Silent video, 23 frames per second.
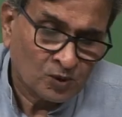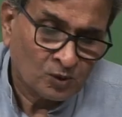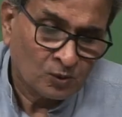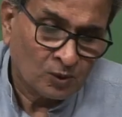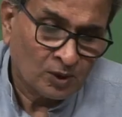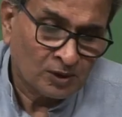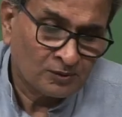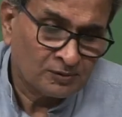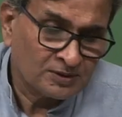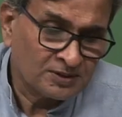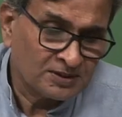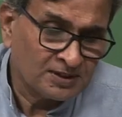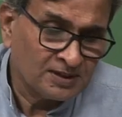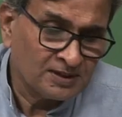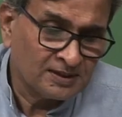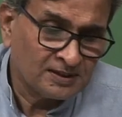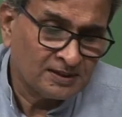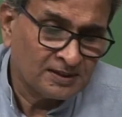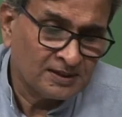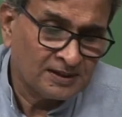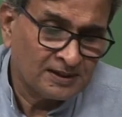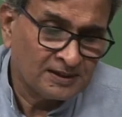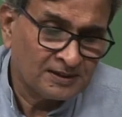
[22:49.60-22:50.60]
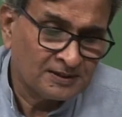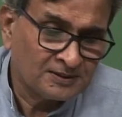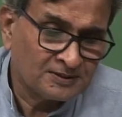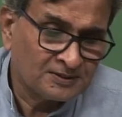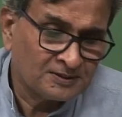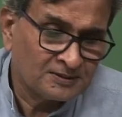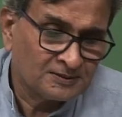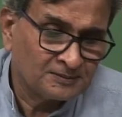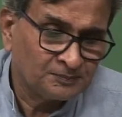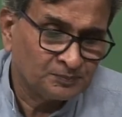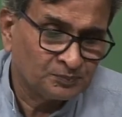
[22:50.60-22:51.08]
what we see
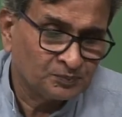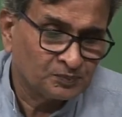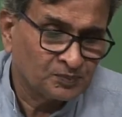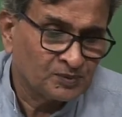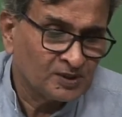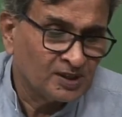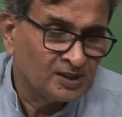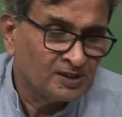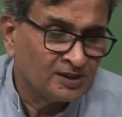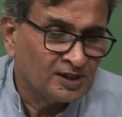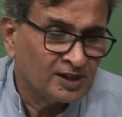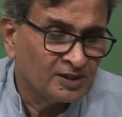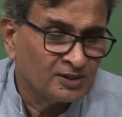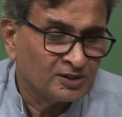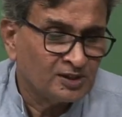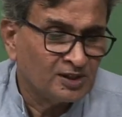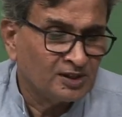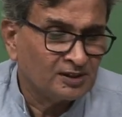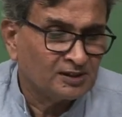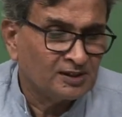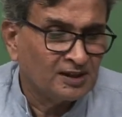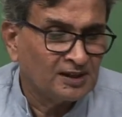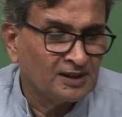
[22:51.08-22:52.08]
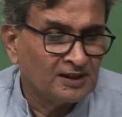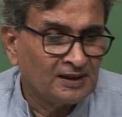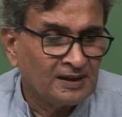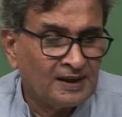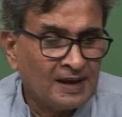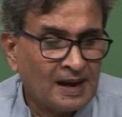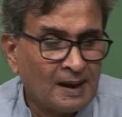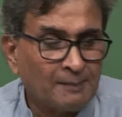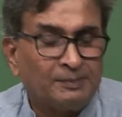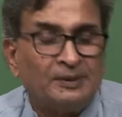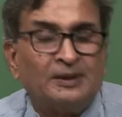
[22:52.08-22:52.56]
is interesting thing
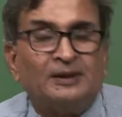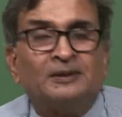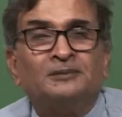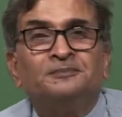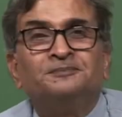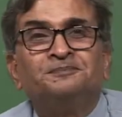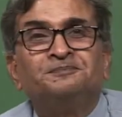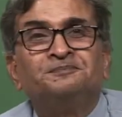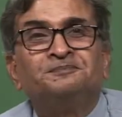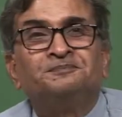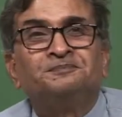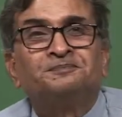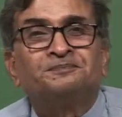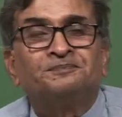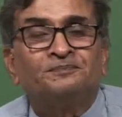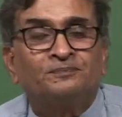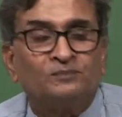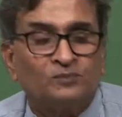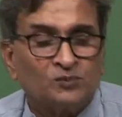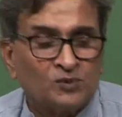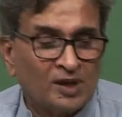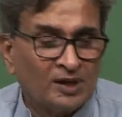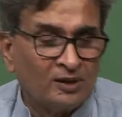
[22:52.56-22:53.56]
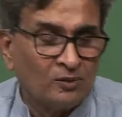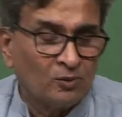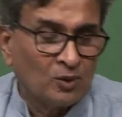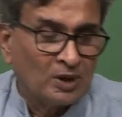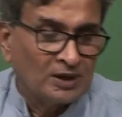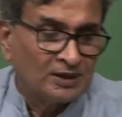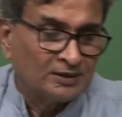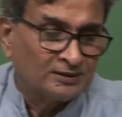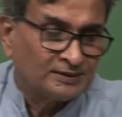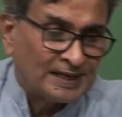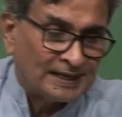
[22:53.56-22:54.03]
happening. And
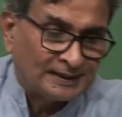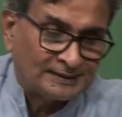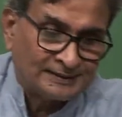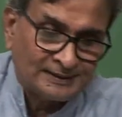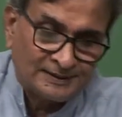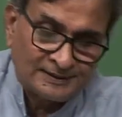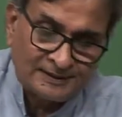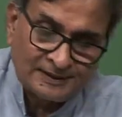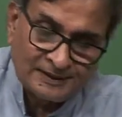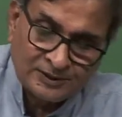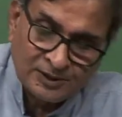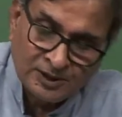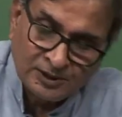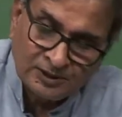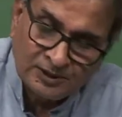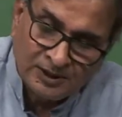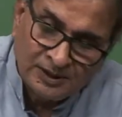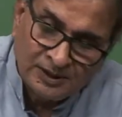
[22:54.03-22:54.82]
what is that interesting